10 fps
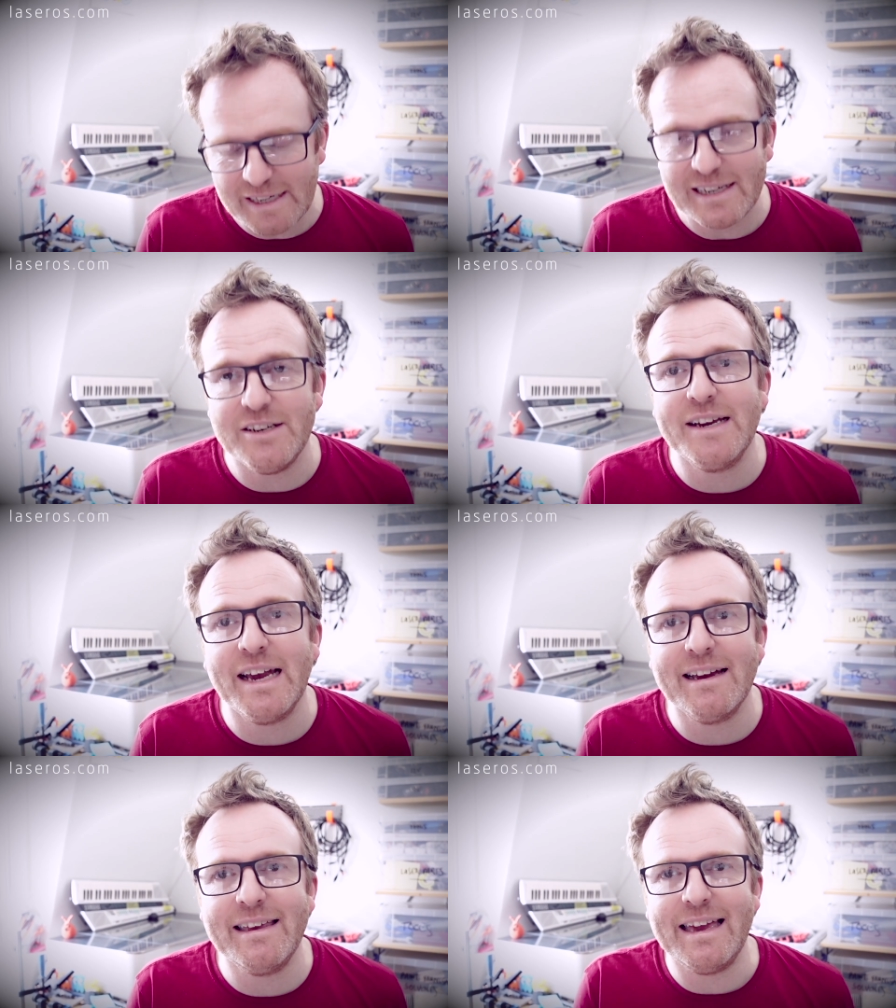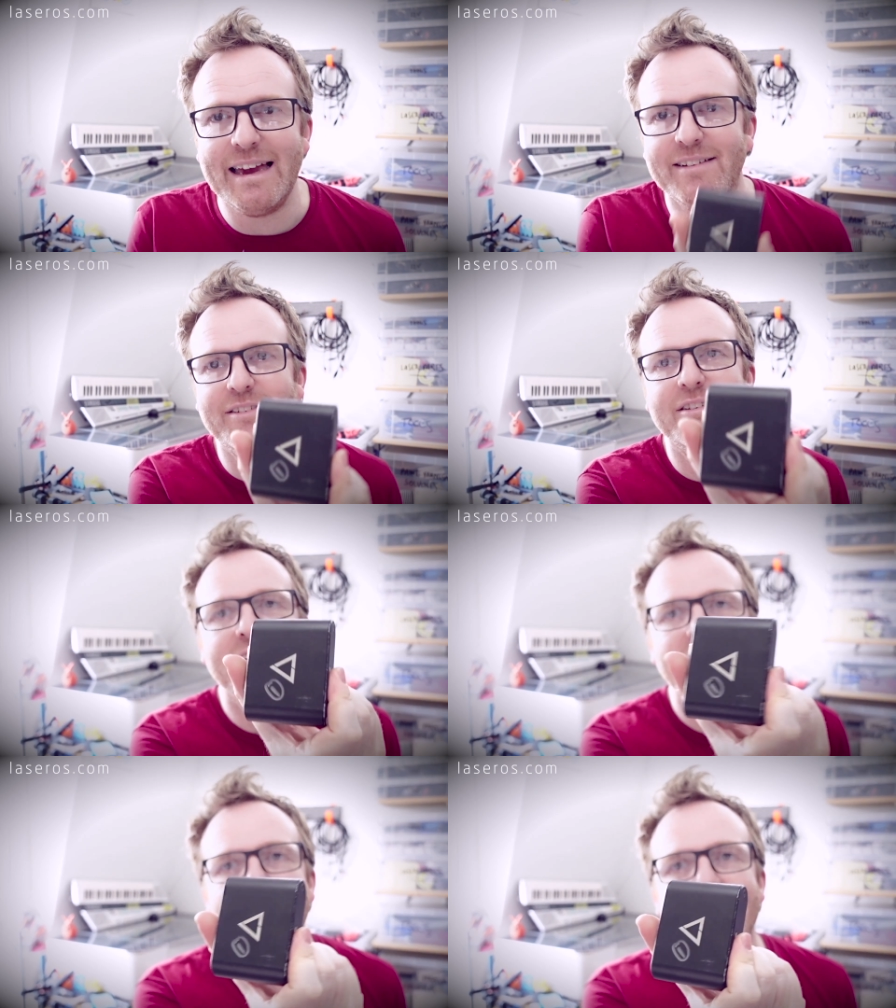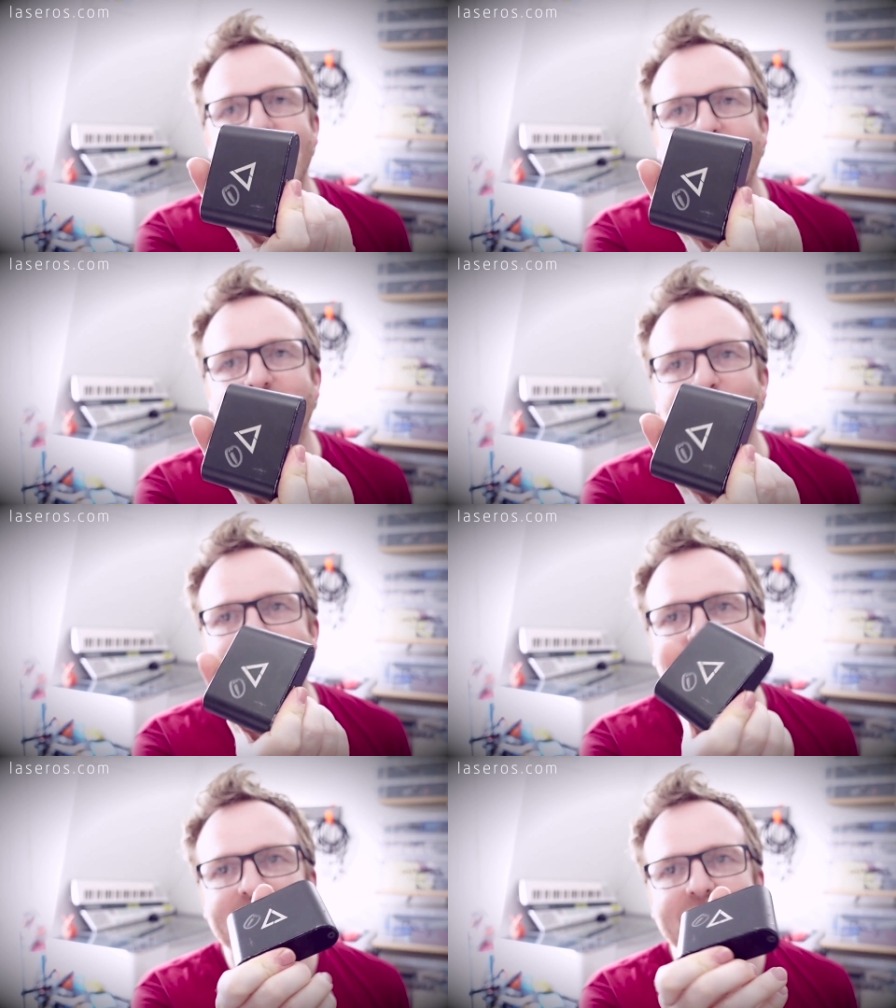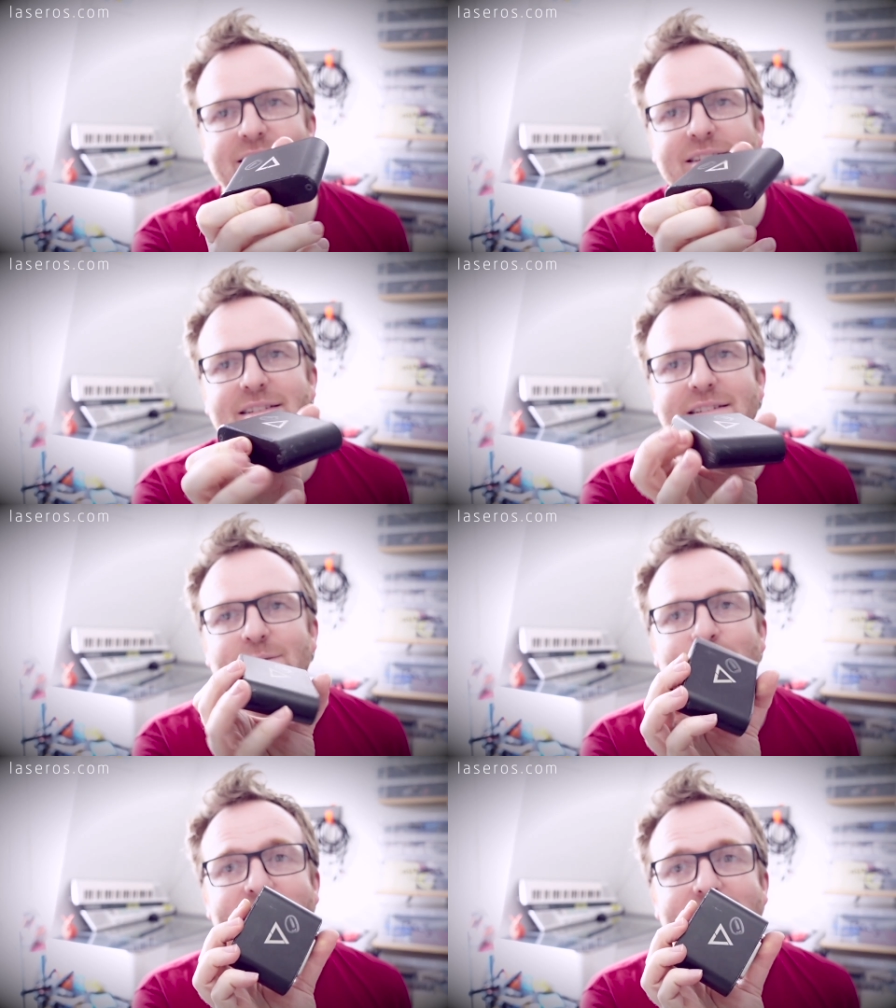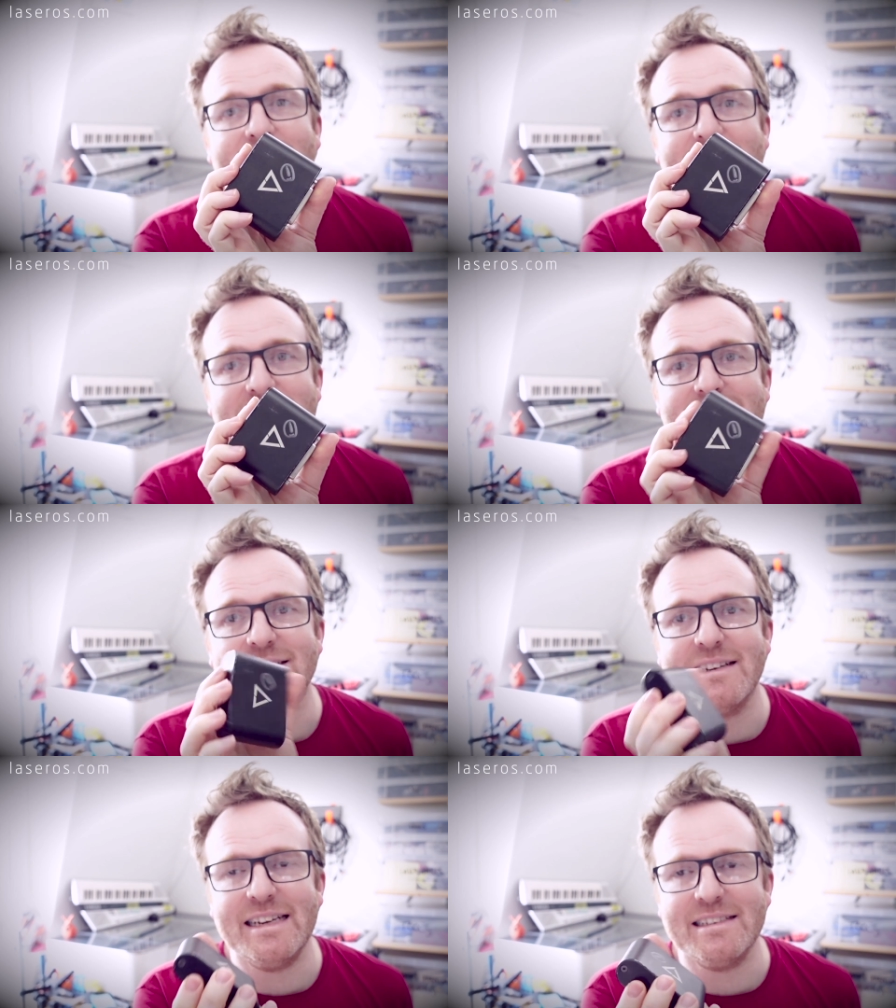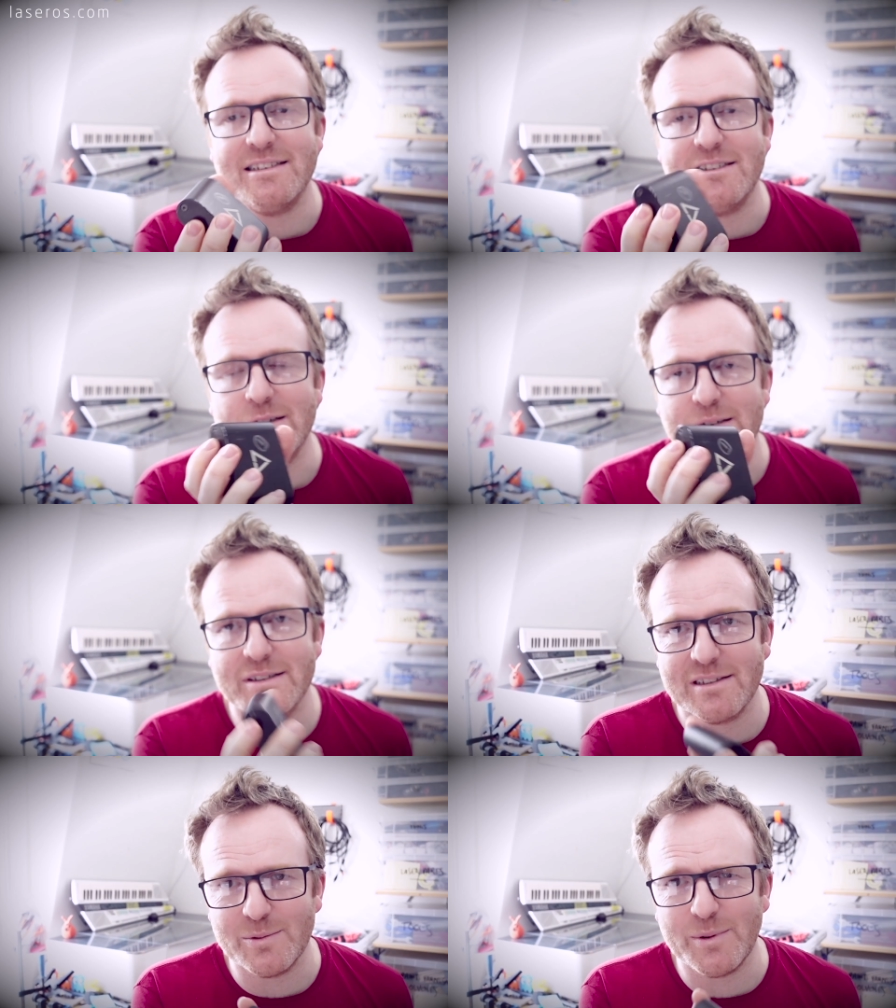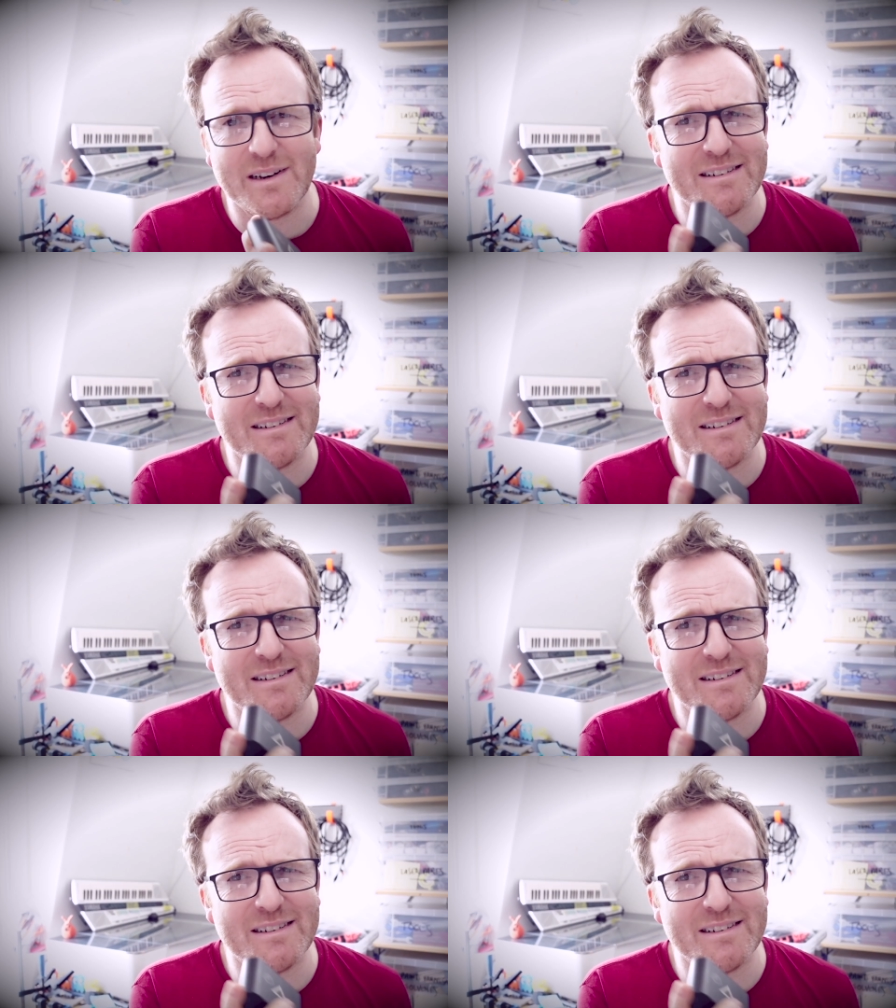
and you can get some D A Cs, Wicked Lasers, laser docks as well.